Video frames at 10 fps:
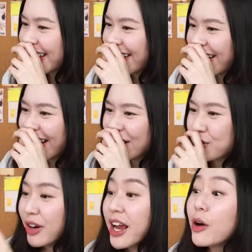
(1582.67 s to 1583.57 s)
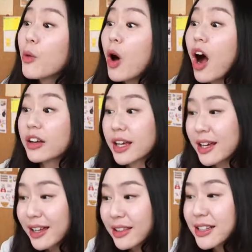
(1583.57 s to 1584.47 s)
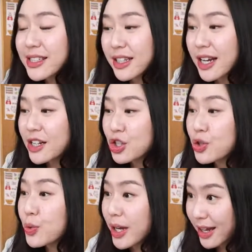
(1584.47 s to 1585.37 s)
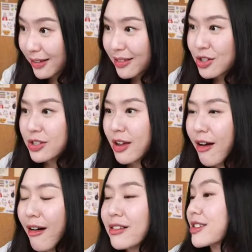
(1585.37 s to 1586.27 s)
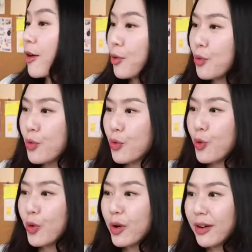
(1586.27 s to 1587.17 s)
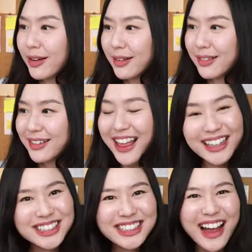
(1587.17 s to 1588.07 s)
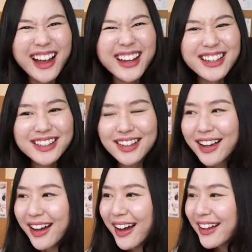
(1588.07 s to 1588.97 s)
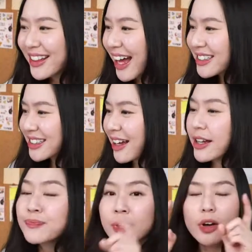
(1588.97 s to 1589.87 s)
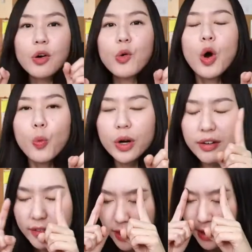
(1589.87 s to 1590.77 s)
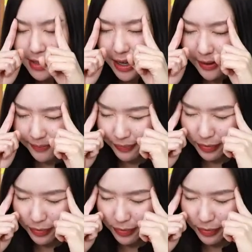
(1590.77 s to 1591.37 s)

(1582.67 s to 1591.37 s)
okay trail walking and listening to English songs that's nice oh one of the things that